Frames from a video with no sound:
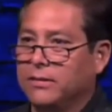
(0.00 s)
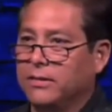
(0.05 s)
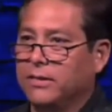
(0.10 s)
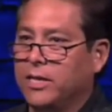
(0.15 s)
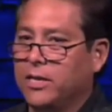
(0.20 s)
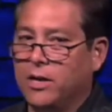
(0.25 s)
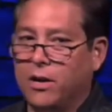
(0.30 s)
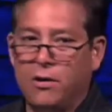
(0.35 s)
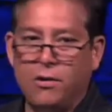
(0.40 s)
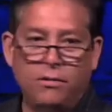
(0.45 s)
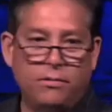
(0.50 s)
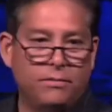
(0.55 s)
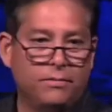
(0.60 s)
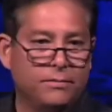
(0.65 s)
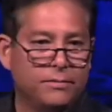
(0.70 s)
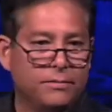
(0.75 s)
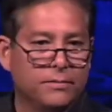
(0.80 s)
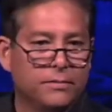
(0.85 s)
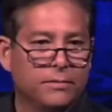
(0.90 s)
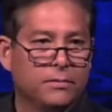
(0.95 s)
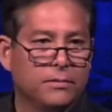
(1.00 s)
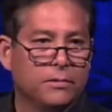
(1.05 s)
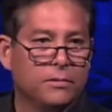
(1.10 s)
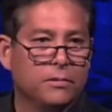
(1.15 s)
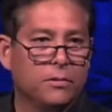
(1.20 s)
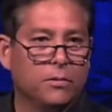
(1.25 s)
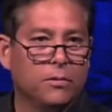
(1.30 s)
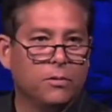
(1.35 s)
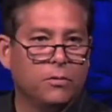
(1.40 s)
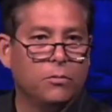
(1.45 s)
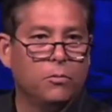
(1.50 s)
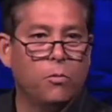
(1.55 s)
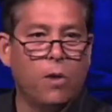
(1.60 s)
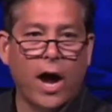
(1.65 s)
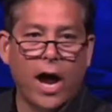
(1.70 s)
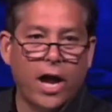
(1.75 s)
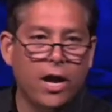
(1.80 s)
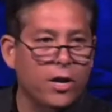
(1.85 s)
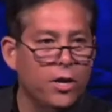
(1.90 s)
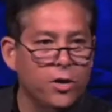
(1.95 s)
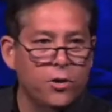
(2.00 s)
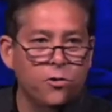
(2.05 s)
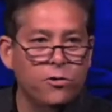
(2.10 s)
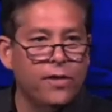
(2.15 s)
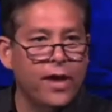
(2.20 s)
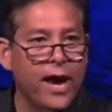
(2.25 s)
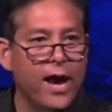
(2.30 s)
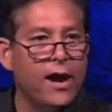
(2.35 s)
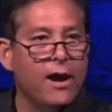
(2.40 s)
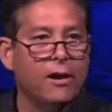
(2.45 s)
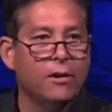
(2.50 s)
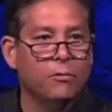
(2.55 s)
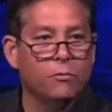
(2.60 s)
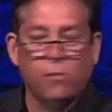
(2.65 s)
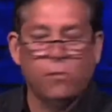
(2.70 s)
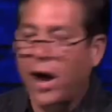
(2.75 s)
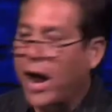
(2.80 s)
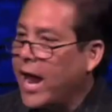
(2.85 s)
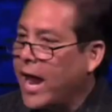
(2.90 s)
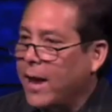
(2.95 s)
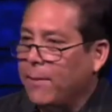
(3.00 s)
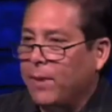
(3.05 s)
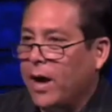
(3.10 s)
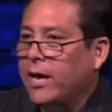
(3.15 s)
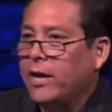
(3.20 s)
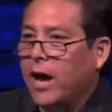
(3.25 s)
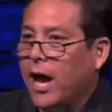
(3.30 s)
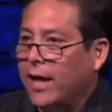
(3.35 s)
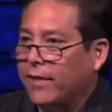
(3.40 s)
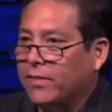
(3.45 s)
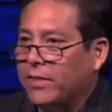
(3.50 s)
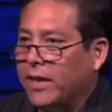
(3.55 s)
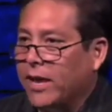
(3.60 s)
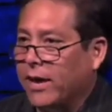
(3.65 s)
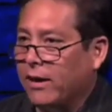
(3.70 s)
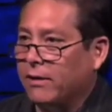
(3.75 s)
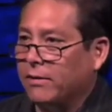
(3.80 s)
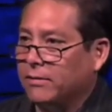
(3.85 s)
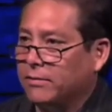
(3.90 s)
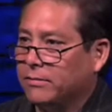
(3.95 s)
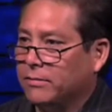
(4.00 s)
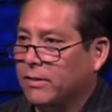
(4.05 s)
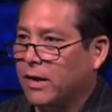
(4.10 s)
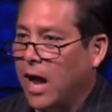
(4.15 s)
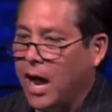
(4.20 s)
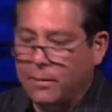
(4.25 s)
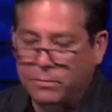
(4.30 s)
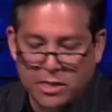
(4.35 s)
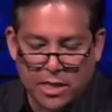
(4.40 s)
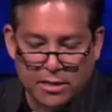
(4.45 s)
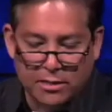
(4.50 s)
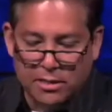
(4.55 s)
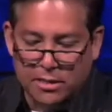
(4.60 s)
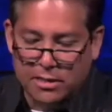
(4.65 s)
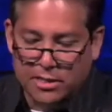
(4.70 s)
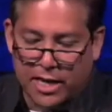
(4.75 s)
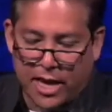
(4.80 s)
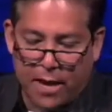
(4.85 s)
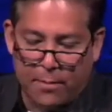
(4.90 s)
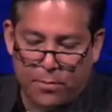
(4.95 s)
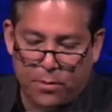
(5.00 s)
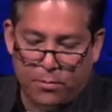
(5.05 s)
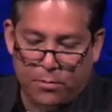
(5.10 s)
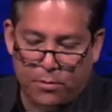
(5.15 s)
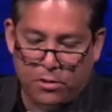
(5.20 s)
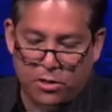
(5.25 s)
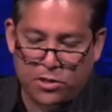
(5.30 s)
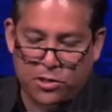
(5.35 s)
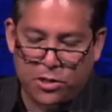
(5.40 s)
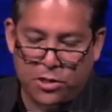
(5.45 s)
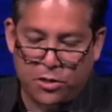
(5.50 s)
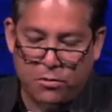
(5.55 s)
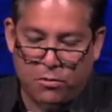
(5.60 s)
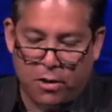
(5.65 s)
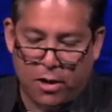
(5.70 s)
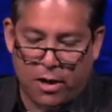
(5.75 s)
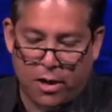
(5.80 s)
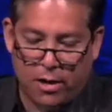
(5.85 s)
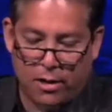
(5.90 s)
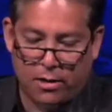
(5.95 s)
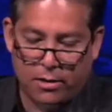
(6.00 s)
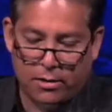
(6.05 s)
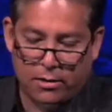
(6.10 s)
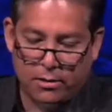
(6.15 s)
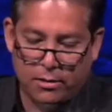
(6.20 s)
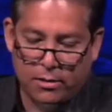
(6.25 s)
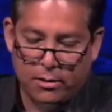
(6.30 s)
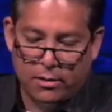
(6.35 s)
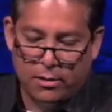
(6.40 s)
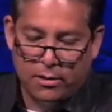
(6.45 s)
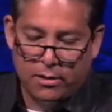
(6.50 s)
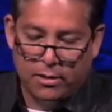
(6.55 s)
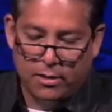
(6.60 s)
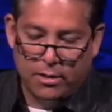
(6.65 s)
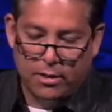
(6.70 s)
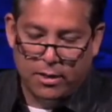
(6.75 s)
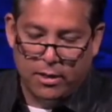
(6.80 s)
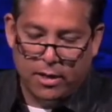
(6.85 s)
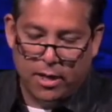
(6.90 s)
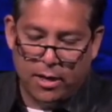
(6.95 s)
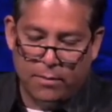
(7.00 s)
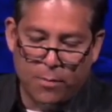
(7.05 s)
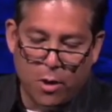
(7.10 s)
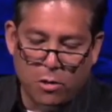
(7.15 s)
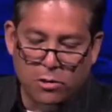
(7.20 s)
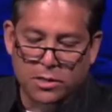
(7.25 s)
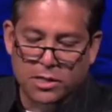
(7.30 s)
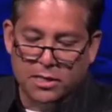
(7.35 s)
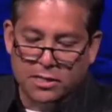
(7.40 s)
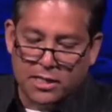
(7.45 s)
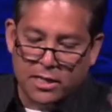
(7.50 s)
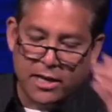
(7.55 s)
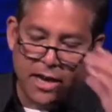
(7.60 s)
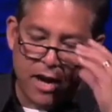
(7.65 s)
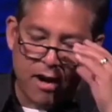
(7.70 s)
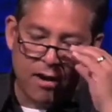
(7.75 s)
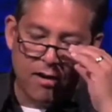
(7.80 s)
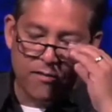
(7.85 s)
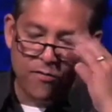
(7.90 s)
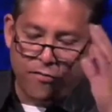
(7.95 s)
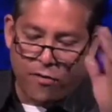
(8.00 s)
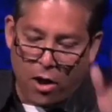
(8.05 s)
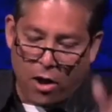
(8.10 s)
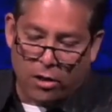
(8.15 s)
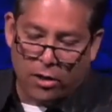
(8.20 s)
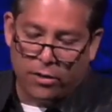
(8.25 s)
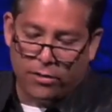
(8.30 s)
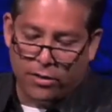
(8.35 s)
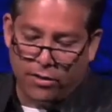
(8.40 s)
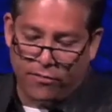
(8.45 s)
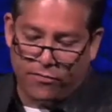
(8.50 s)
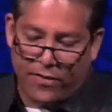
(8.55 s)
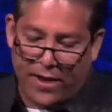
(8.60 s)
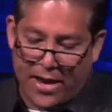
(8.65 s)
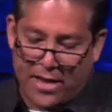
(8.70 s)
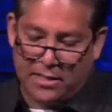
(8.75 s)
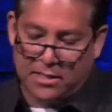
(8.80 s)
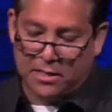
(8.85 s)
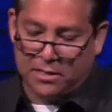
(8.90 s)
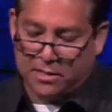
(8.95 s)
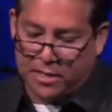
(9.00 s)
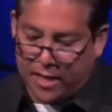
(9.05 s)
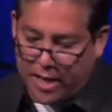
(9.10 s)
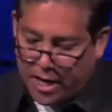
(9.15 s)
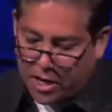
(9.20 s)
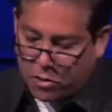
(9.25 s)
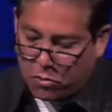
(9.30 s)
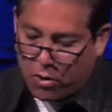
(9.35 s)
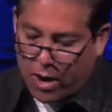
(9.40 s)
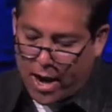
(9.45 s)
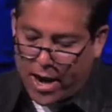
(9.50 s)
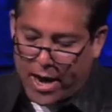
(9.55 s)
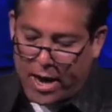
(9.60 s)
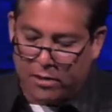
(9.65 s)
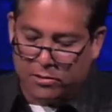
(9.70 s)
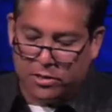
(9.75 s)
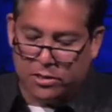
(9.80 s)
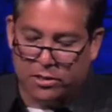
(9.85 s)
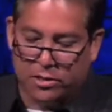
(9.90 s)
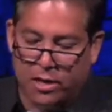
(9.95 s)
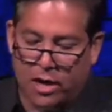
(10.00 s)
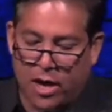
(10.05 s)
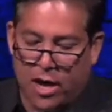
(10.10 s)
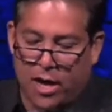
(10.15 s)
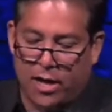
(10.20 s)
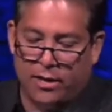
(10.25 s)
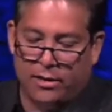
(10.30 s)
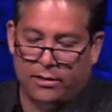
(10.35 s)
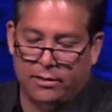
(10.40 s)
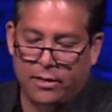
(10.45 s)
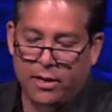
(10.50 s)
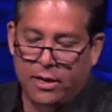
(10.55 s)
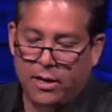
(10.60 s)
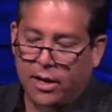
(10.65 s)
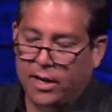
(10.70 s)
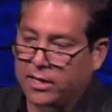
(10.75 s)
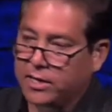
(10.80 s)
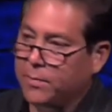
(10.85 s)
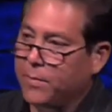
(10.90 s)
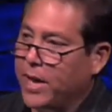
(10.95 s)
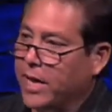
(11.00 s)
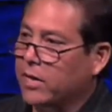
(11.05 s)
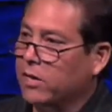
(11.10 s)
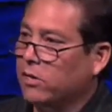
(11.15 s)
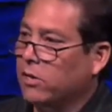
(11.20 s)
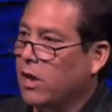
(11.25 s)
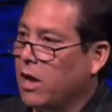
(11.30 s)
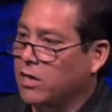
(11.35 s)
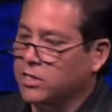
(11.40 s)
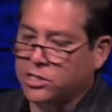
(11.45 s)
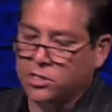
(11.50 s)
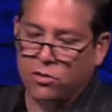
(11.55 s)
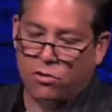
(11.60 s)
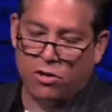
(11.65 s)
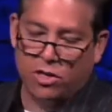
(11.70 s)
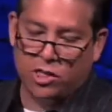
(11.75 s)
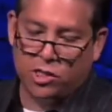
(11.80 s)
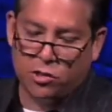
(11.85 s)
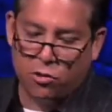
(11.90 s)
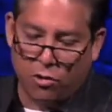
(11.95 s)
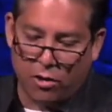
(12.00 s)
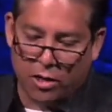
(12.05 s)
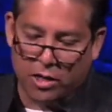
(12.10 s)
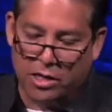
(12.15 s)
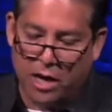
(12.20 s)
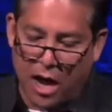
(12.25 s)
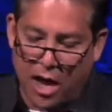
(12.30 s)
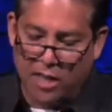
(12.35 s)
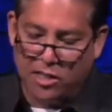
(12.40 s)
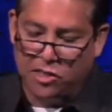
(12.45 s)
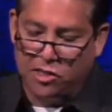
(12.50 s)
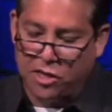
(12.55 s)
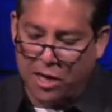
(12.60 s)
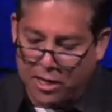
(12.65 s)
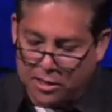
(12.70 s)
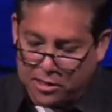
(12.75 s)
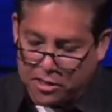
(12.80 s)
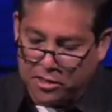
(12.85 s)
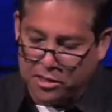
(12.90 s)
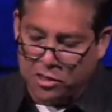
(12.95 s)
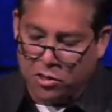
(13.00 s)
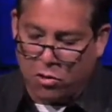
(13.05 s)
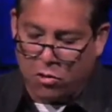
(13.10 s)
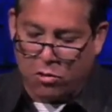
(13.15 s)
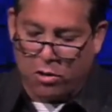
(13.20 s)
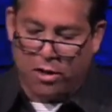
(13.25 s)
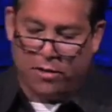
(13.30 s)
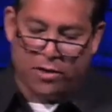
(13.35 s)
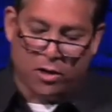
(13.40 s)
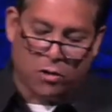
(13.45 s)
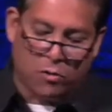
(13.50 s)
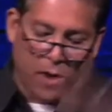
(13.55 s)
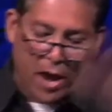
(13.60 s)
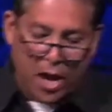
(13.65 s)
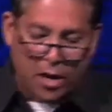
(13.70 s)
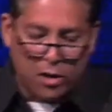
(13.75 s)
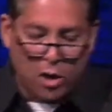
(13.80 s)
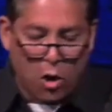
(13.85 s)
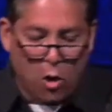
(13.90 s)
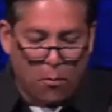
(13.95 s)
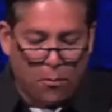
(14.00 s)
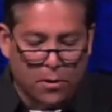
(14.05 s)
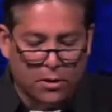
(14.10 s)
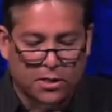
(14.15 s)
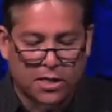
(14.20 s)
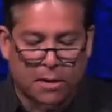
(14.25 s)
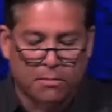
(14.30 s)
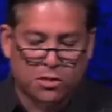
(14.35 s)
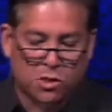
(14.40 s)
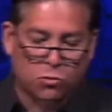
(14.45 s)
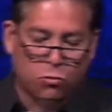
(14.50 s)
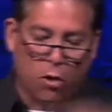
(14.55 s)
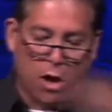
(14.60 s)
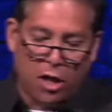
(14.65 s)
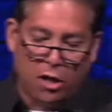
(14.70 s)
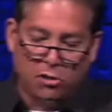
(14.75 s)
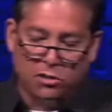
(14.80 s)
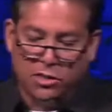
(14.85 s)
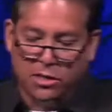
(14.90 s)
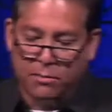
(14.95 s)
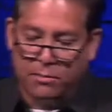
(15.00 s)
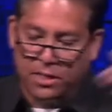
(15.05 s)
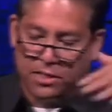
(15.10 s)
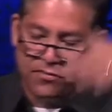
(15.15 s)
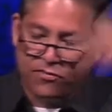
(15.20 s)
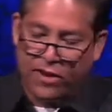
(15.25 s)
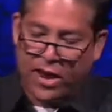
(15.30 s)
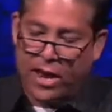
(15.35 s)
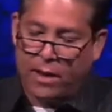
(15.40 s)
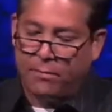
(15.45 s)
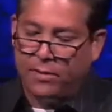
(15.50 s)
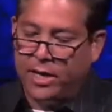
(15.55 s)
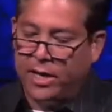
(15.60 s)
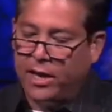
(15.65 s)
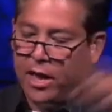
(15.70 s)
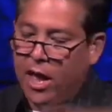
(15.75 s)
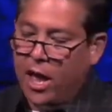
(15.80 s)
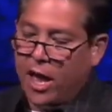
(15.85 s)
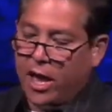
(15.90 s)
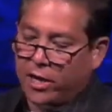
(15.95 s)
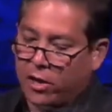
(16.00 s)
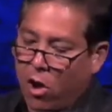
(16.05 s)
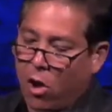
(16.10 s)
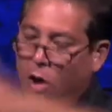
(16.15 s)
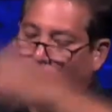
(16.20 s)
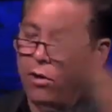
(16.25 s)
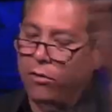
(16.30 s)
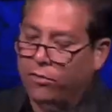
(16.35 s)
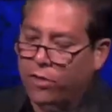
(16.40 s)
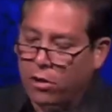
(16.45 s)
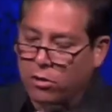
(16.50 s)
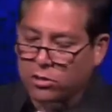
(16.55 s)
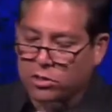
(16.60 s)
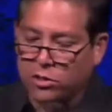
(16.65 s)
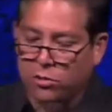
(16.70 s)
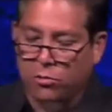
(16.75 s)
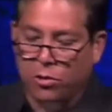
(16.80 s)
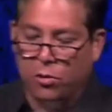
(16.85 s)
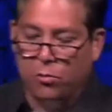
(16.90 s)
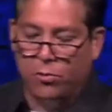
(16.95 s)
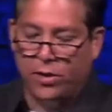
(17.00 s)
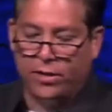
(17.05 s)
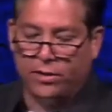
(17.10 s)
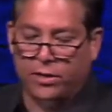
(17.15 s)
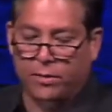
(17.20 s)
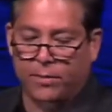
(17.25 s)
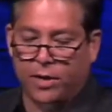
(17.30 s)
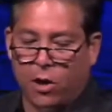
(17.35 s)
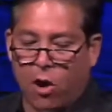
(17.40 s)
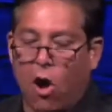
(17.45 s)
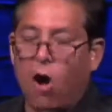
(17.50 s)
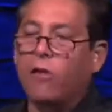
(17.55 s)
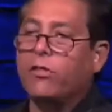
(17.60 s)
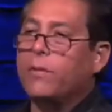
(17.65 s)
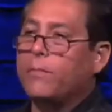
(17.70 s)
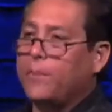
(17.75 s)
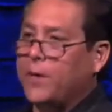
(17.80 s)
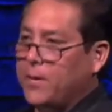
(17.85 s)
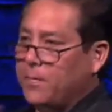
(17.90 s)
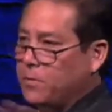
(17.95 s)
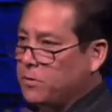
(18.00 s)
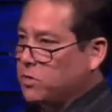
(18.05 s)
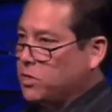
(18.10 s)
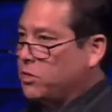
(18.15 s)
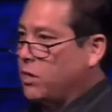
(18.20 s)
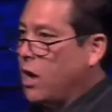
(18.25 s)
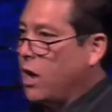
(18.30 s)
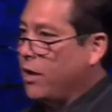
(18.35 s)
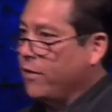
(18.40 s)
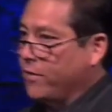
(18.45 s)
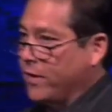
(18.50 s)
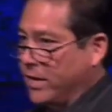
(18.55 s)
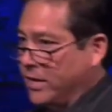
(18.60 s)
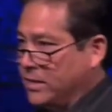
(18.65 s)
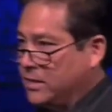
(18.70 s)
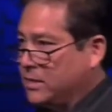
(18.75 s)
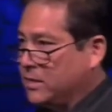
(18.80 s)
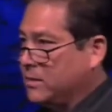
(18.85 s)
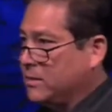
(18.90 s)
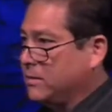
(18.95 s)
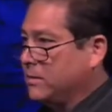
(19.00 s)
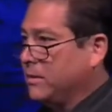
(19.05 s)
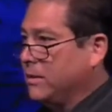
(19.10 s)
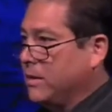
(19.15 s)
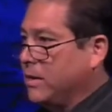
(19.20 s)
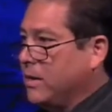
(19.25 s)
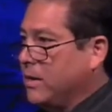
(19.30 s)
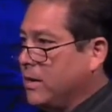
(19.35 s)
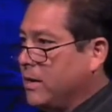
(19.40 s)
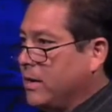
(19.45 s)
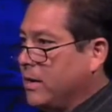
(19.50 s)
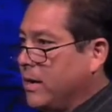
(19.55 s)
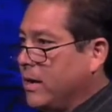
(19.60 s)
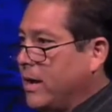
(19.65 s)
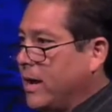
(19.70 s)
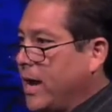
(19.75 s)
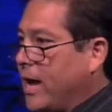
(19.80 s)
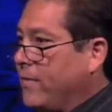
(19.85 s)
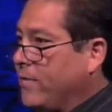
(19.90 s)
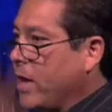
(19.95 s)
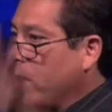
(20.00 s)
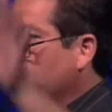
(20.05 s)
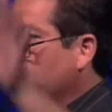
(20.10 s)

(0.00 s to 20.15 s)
You know? Why are you there? Why am I not there? I'm just as capable as you are." And Moses and Aaron fall on their faces and they cry out to God. And to make a long story short, God judges Korah. The ground opens up, swallows him, his family, and all those who were with him. And all the people saw this and they